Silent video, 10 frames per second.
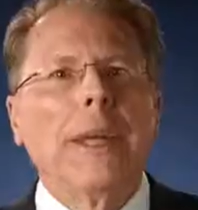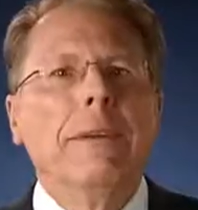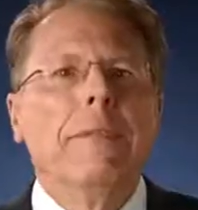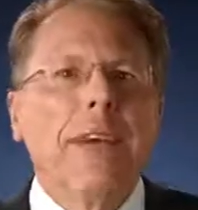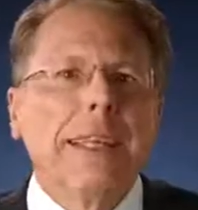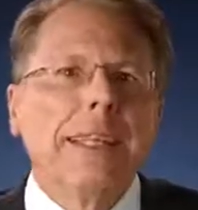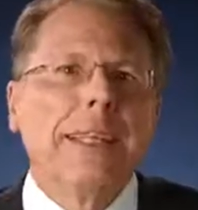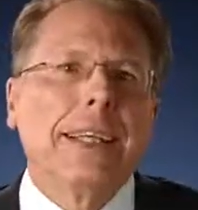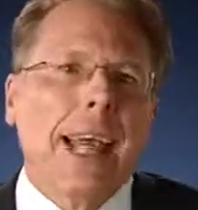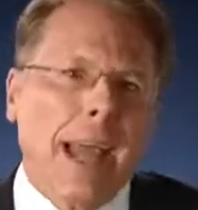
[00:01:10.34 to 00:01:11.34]

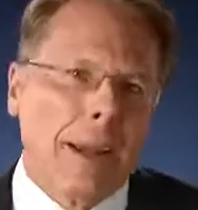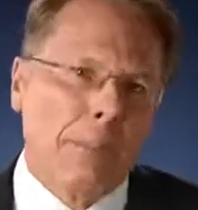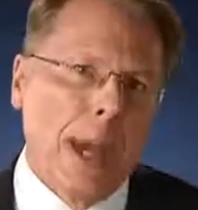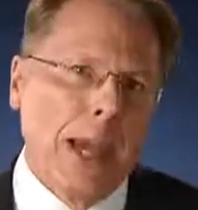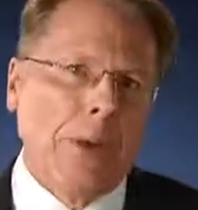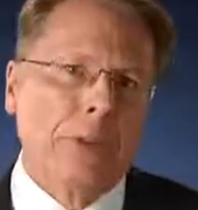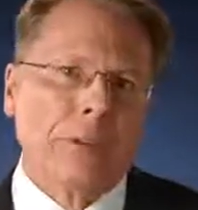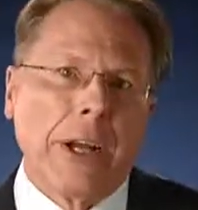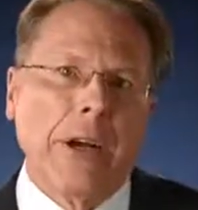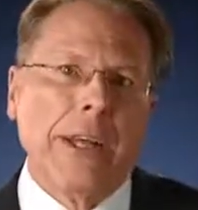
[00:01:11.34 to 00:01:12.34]
convicted
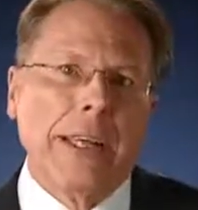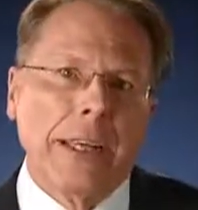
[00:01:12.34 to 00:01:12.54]
gangbangers carry